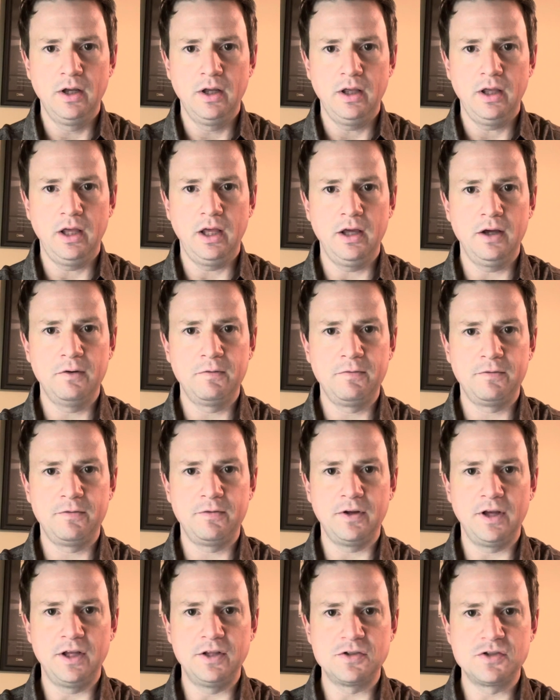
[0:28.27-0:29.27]
If
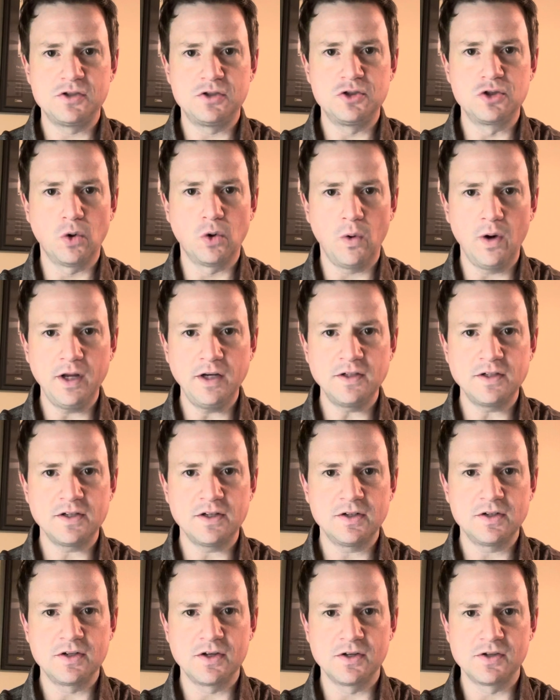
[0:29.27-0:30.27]
it's
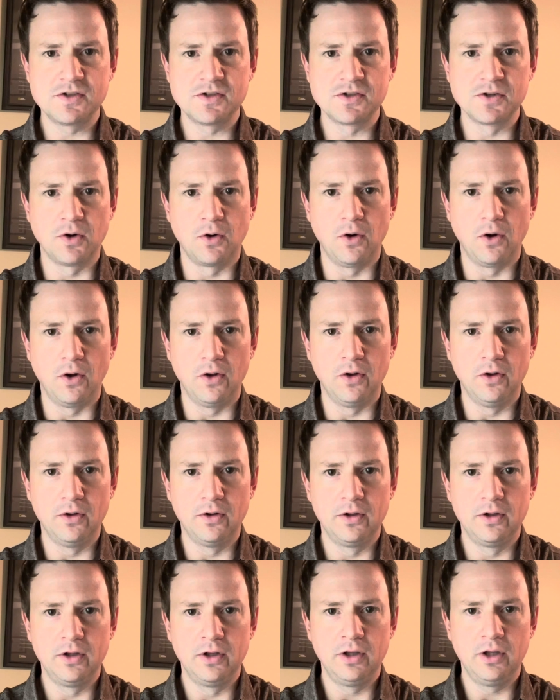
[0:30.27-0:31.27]
joint to sole
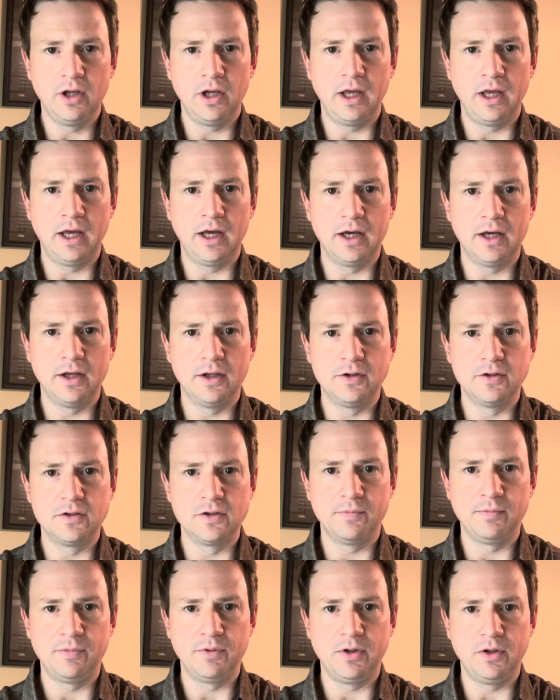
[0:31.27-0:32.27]
and
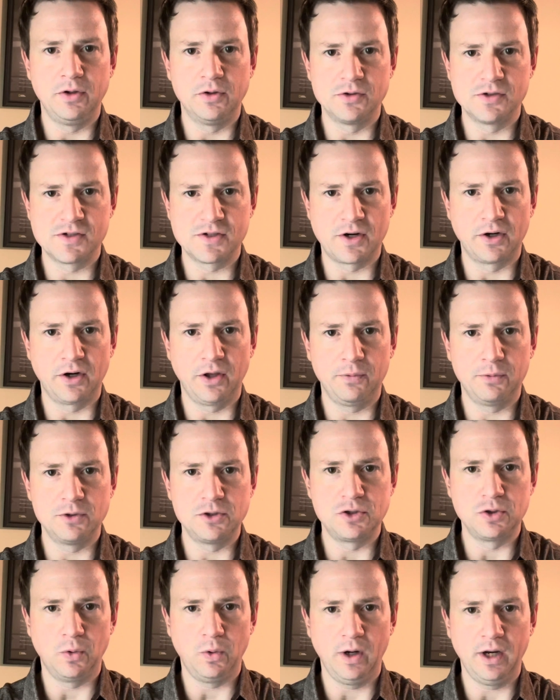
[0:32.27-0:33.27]
you're starting with
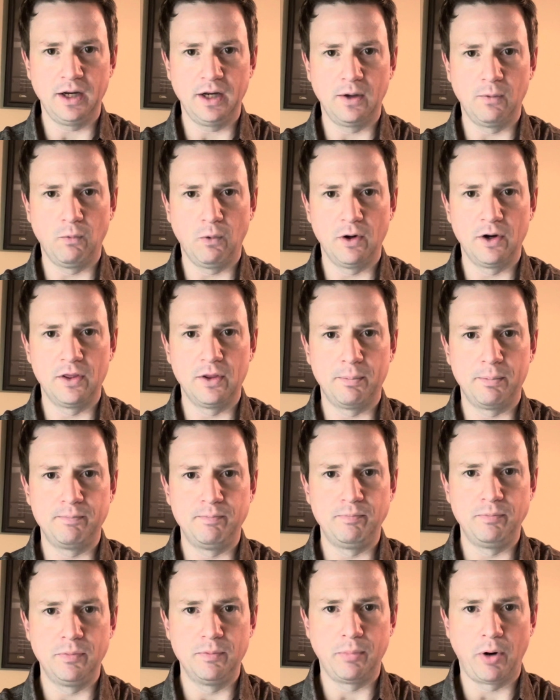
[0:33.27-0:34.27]
joint and one of the
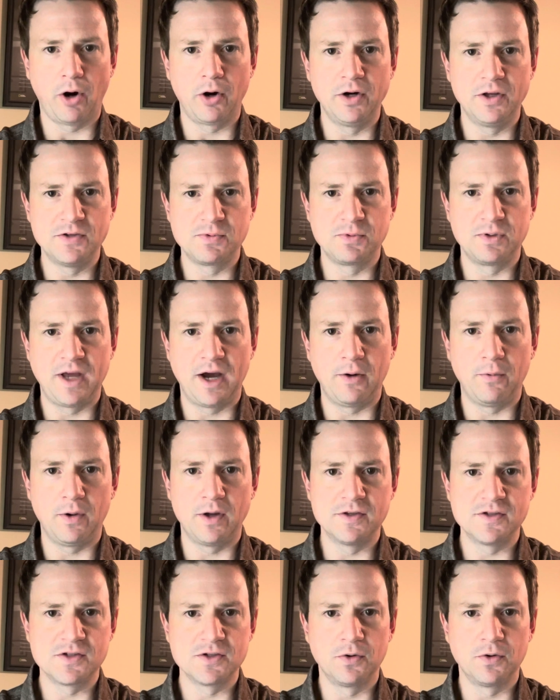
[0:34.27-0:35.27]
parties now
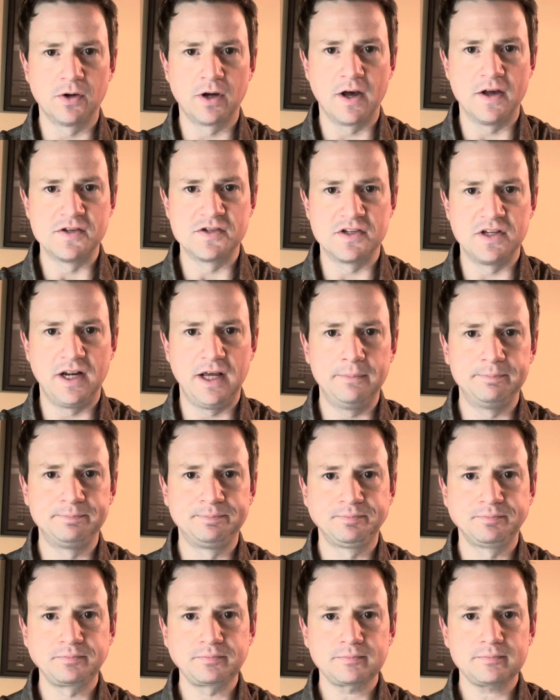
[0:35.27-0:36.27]
wants sole custody,
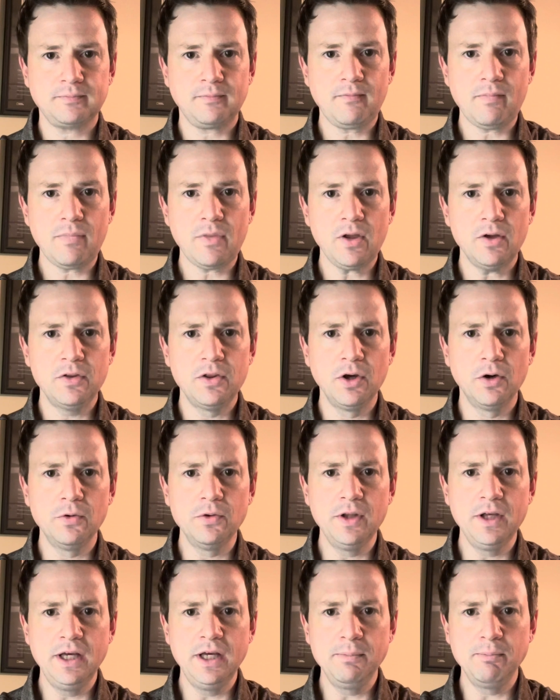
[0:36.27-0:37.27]
the
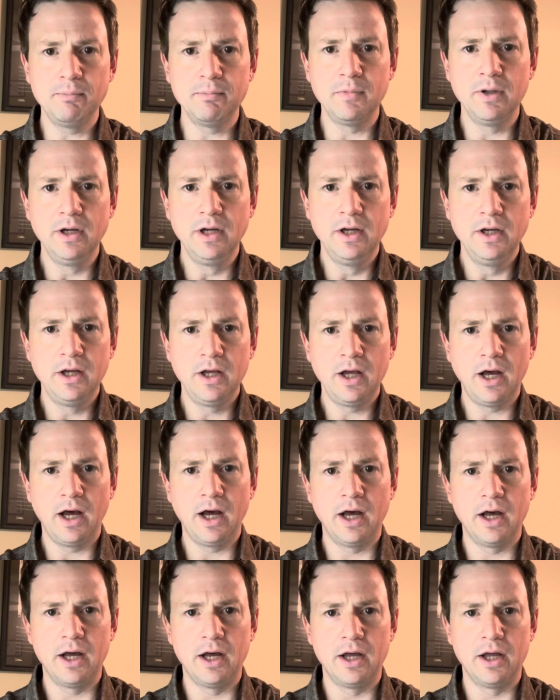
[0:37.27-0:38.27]
only
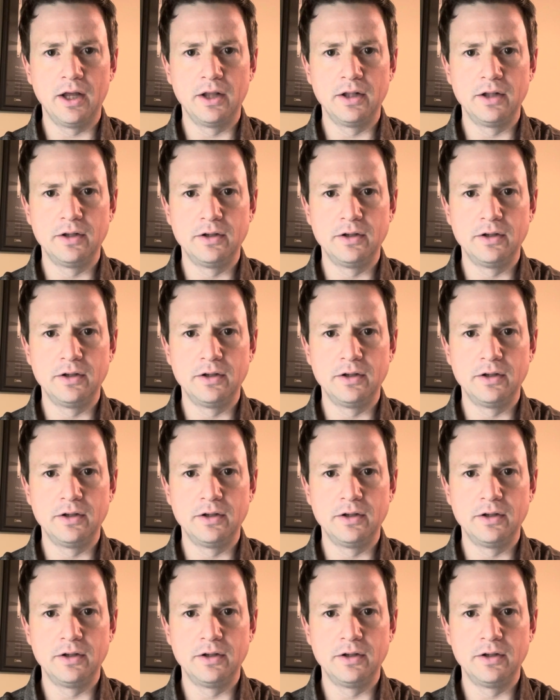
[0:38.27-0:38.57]
uh,